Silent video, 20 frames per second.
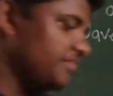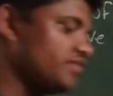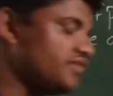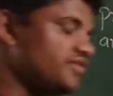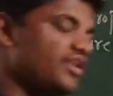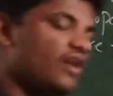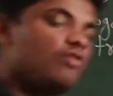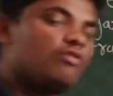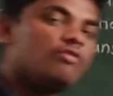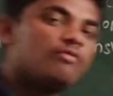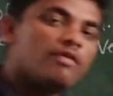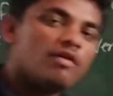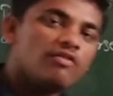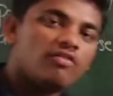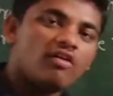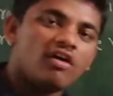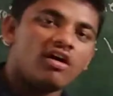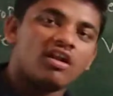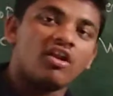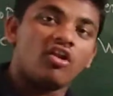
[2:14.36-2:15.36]
sound
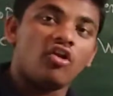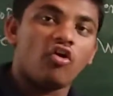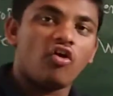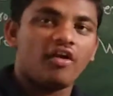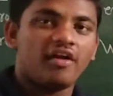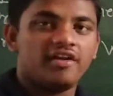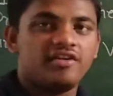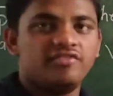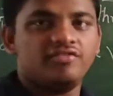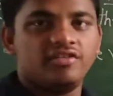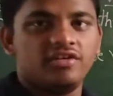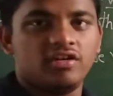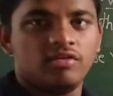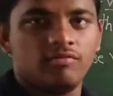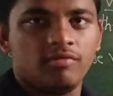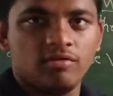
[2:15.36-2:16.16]
waves are longitudinal